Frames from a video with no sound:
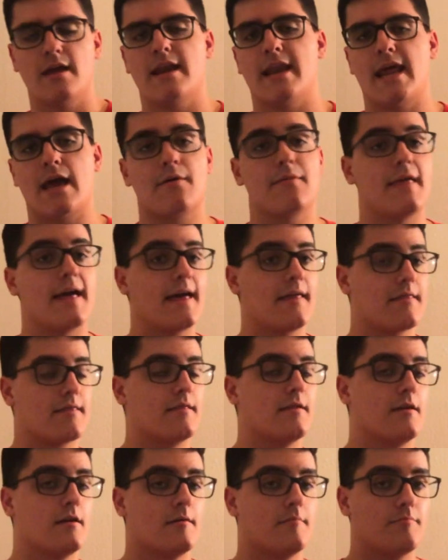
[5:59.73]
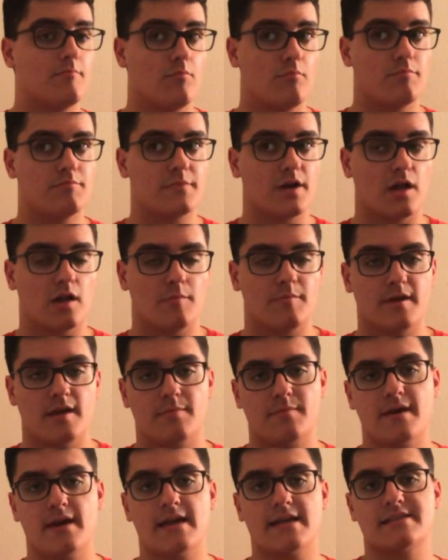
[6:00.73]
now that $1
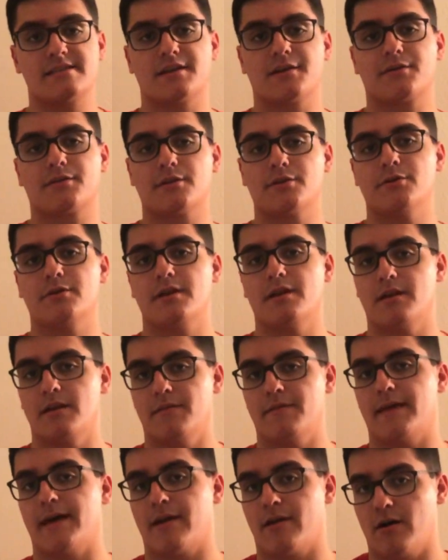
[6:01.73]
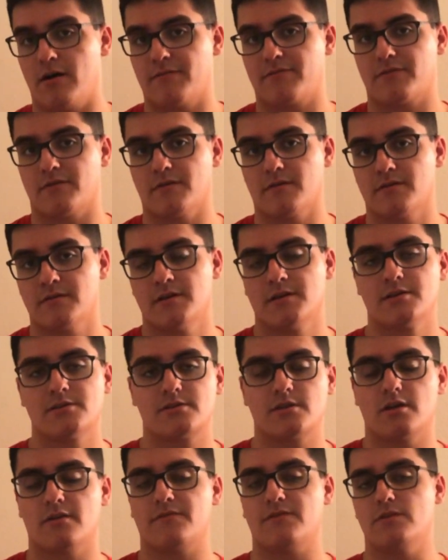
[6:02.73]
peak pay is included in that offer.
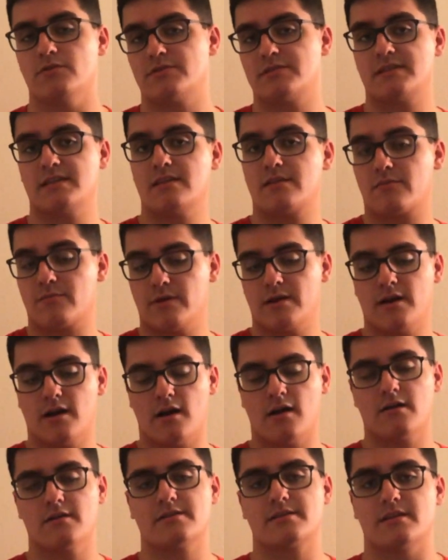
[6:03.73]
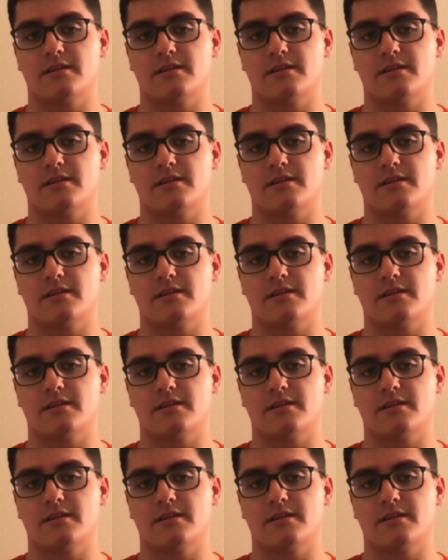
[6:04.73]
So if you see $3